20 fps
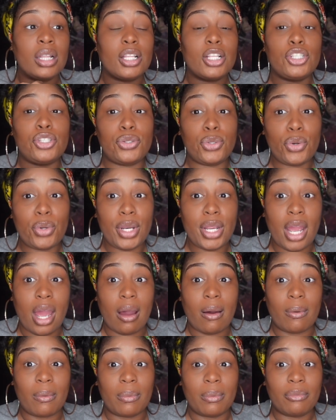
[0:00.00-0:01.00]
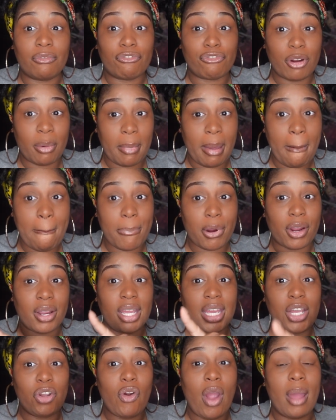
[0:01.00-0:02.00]
studio, remember?
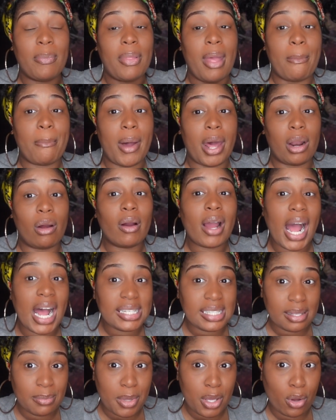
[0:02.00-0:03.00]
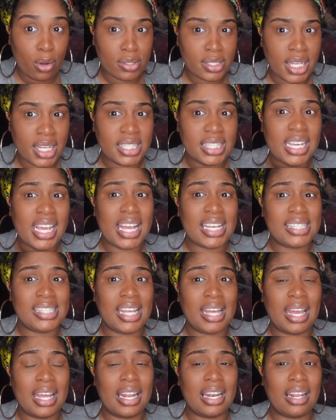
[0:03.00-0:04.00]
He grabbed that bottle of Casamigos because he had
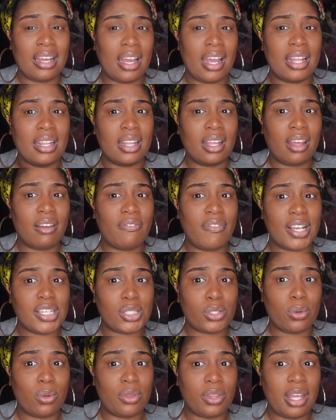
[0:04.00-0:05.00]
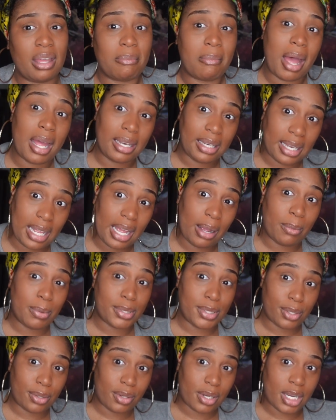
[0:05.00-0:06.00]
said in the confessional then, my leg
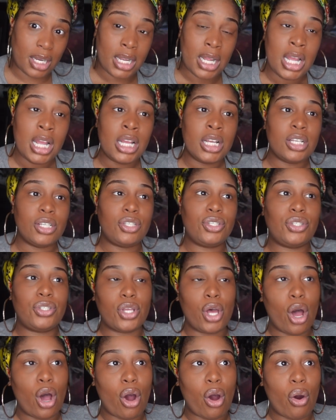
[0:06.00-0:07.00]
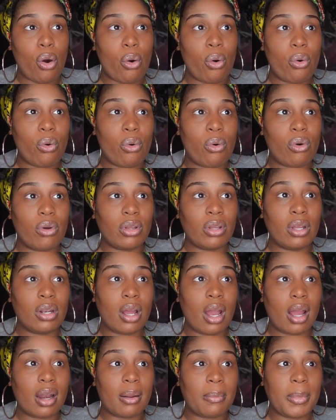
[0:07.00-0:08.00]
was hurting. So, you
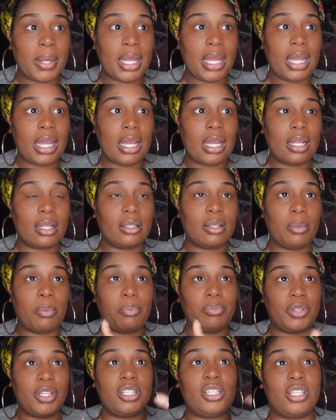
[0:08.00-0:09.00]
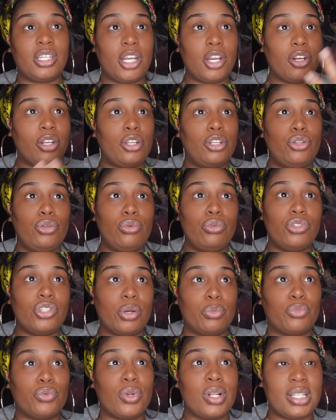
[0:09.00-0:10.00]
know what I mean? The security dude
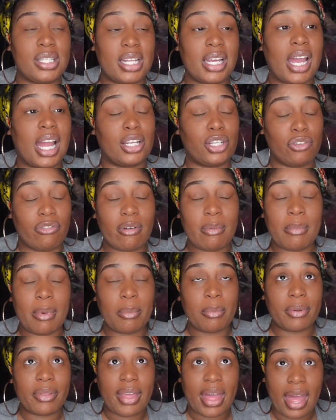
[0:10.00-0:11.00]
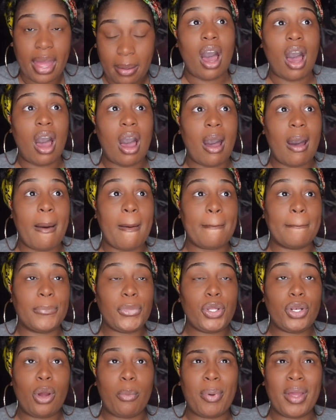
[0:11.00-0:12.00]
jumped on his leg. I do remember that.
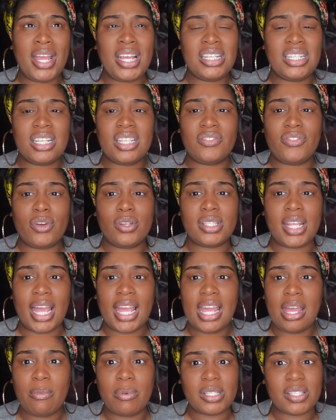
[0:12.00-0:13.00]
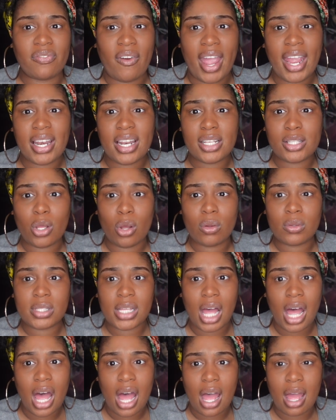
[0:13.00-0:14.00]
You know, but he just feels like he was fighting this whole
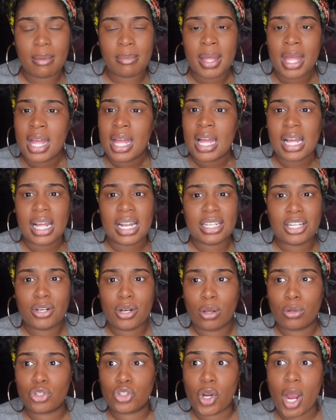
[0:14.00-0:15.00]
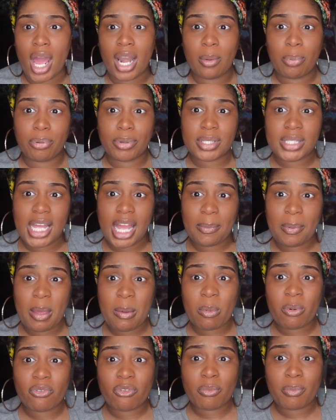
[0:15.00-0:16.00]
time, you know, trying to protect
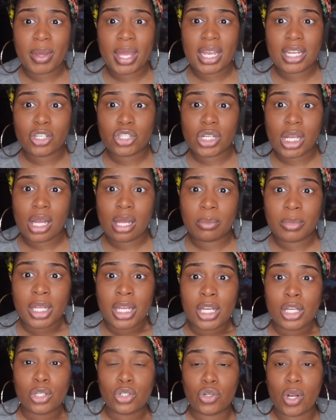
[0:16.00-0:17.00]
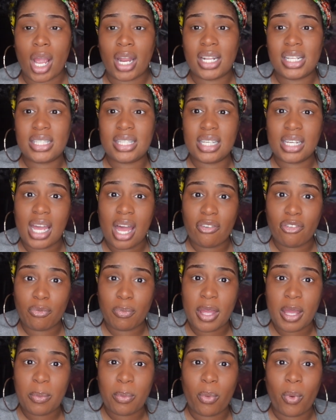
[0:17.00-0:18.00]
people from being jumped, trying to stick up for
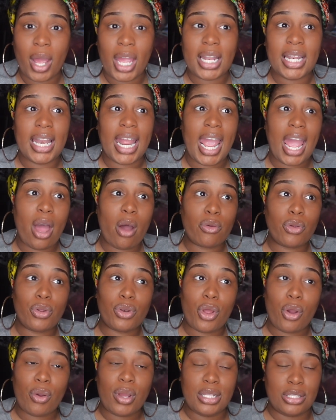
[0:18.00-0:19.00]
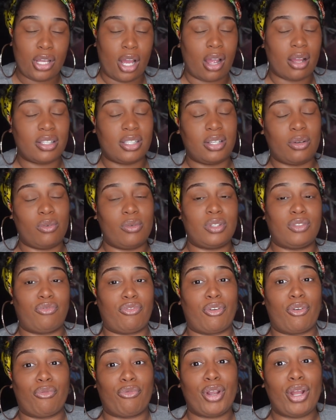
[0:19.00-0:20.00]
people. And now, you know, he talking to his
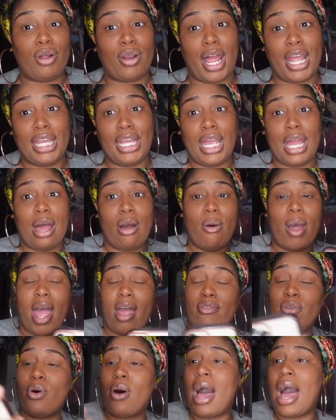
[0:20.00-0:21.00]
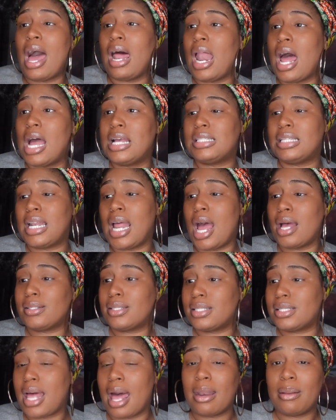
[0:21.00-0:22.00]
friend Rio like, yeah, I don't have no allies in the house
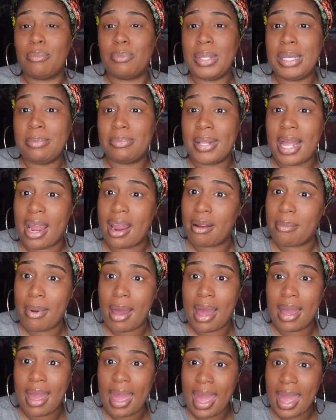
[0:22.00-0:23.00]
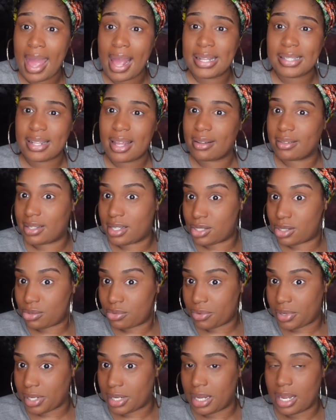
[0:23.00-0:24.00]
because I done beat everybody ass. Like, did you
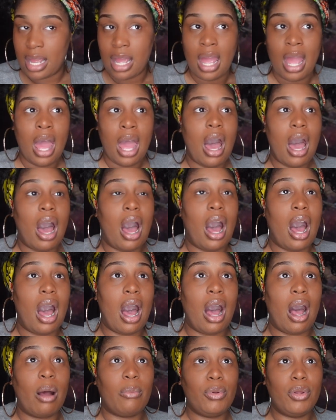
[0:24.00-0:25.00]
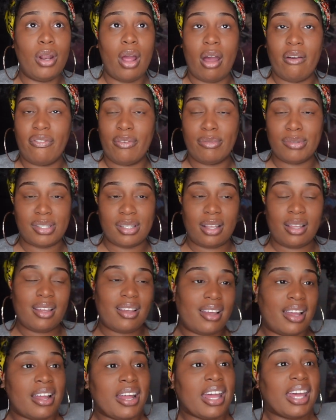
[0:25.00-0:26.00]
really? You know,
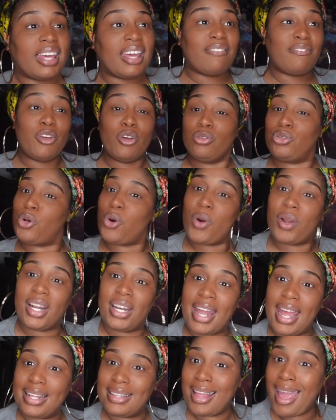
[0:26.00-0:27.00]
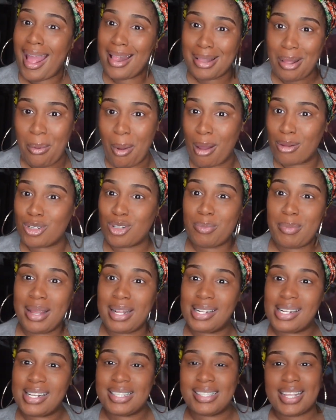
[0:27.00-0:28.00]
if you doing it like that, then why don't you
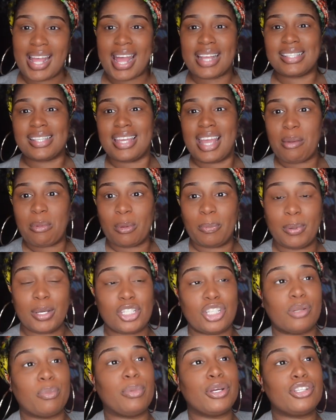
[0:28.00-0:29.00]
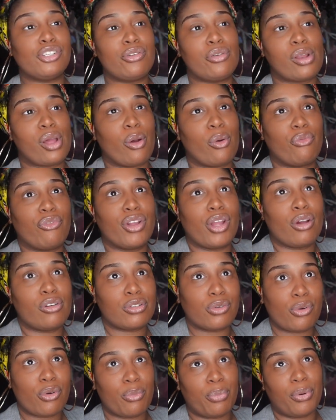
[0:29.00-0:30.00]
beat this ass and keep it pushing? But you know, Rio's
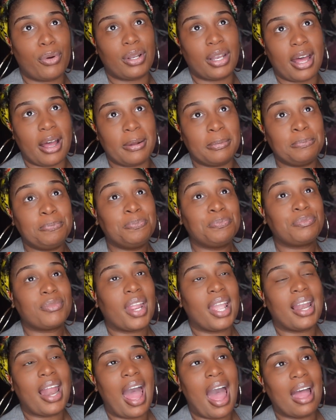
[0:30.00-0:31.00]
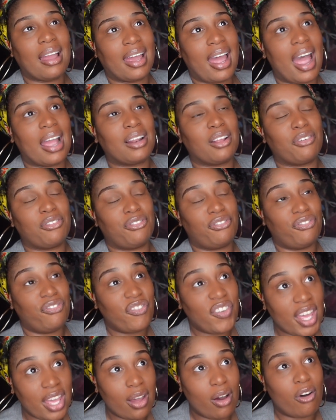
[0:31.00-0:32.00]
gonna pull up. And I kind of
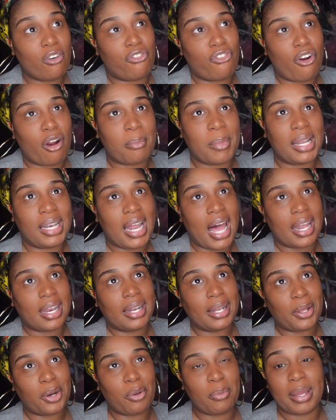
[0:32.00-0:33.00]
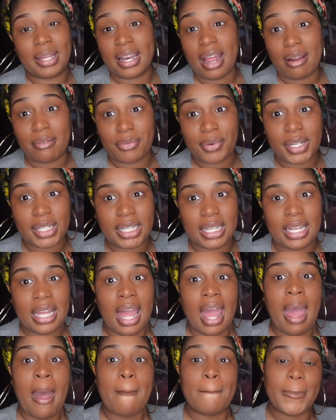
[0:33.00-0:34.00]
feel for Milan a little bit, not really,
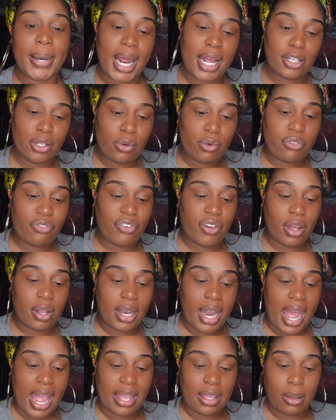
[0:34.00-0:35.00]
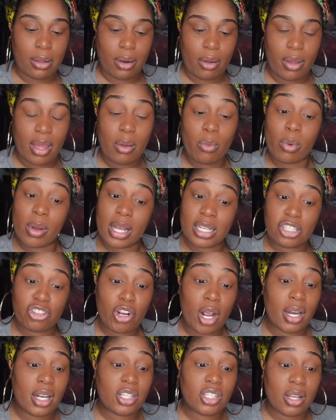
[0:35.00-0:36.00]
but I do feel like, you know, he was
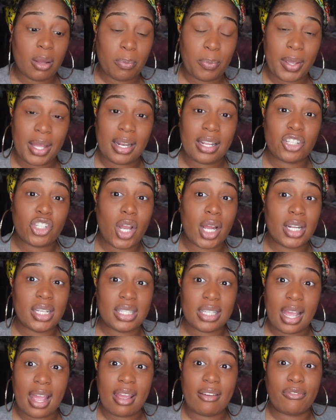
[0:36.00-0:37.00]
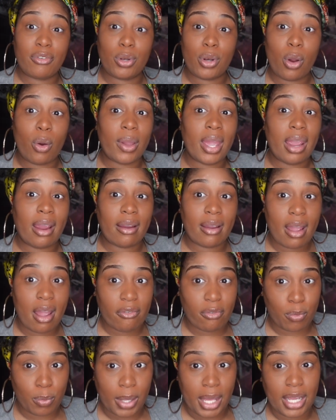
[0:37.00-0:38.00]
trying to jump in and trying to save, you know, Kerrion
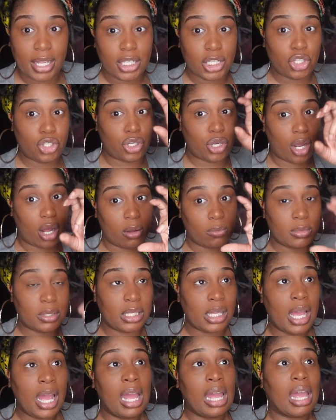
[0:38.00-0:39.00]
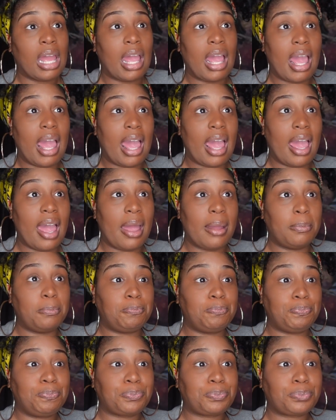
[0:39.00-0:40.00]
from getting jumped. And